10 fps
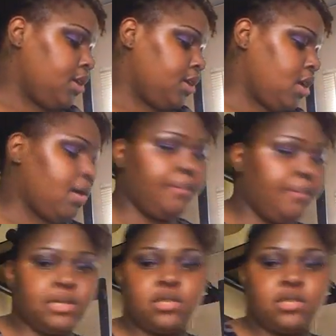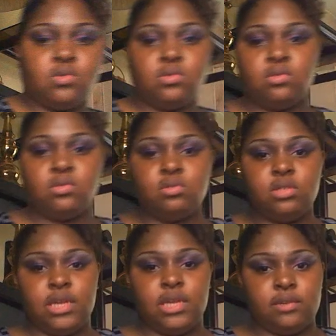you know I'm in
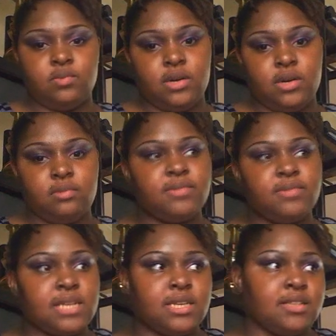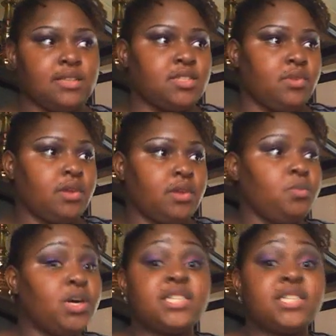school and well that's another story
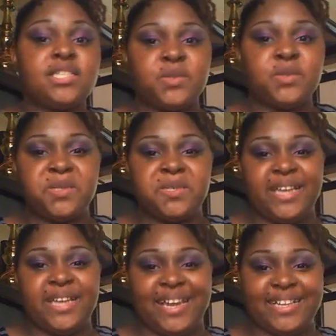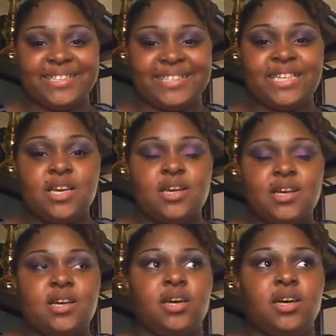was in school and
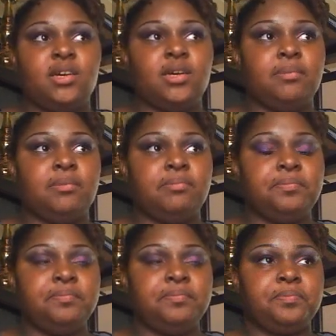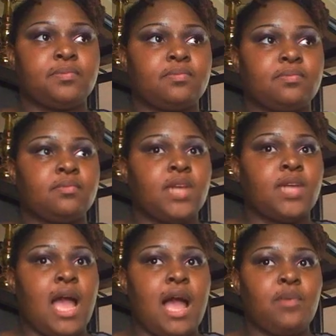um,
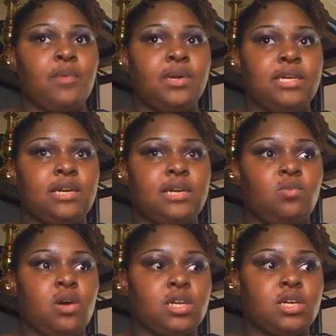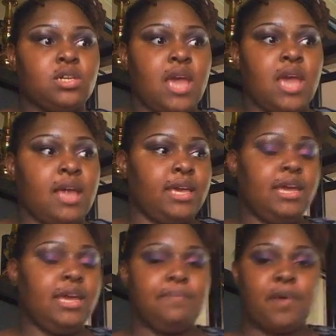I really didn't want to
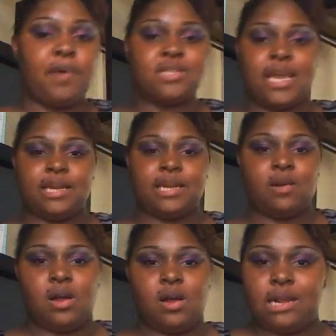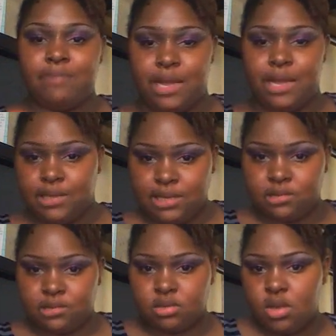keep partaking in all that maintenance